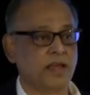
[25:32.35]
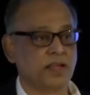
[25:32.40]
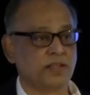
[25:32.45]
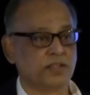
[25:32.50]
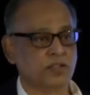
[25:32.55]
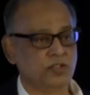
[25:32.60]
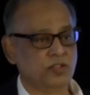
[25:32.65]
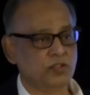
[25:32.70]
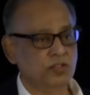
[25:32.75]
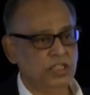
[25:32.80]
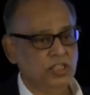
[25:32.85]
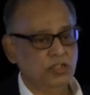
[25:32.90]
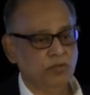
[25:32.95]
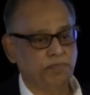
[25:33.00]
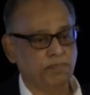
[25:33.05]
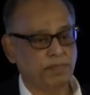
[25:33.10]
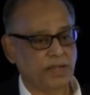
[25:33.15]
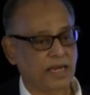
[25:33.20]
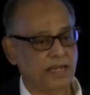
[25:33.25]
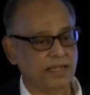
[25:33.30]
So you need to
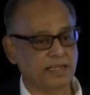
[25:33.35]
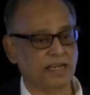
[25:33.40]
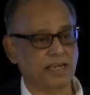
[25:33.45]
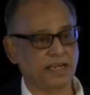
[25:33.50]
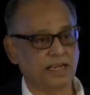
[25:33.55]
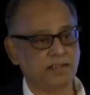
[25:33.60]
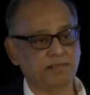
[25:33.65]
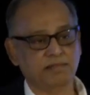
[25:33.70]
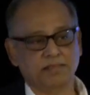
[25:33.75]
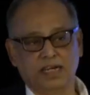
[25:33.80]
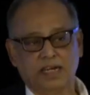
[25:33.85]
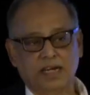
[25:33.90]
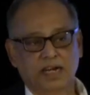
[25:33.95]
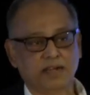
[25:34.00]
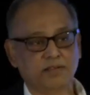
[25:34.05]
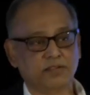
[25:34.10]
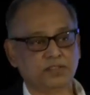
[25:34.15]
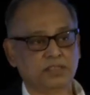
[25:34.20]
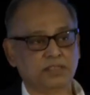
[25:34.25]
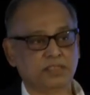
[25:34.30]
plan ahead.
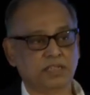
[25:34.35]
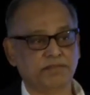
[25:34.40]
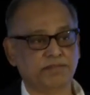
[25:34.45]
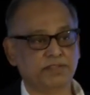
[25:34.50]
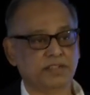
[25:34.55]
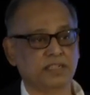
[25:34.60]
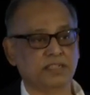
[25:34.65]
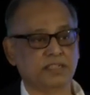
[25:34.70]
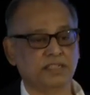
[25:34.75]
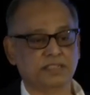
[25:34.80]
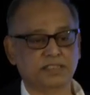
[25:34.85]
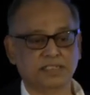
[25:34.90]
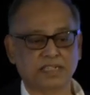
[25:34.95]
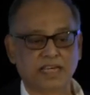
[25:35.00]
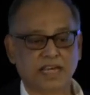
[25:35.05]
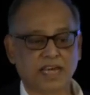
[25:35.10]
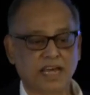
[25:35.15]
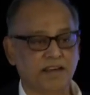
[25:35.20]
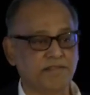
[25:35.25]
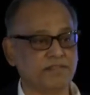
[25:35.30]
I would definitely say
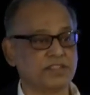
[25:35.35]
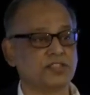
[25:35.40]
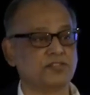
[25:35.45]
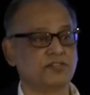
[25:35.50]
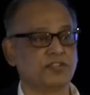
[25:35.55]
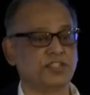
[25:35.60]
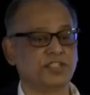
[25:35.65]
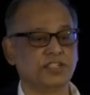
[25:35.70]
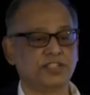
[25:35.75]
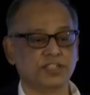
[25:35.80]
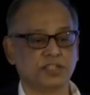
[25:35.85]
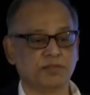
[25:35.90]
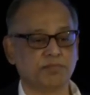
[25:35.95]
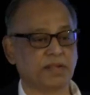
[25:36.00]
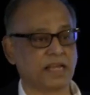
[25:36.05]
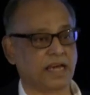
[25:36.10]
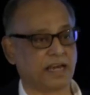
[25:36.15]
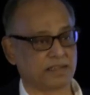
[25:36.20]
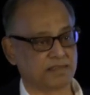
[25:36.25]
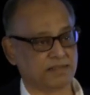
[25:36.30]
have a strategic
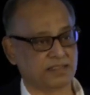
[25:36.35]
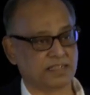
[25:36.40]
plan.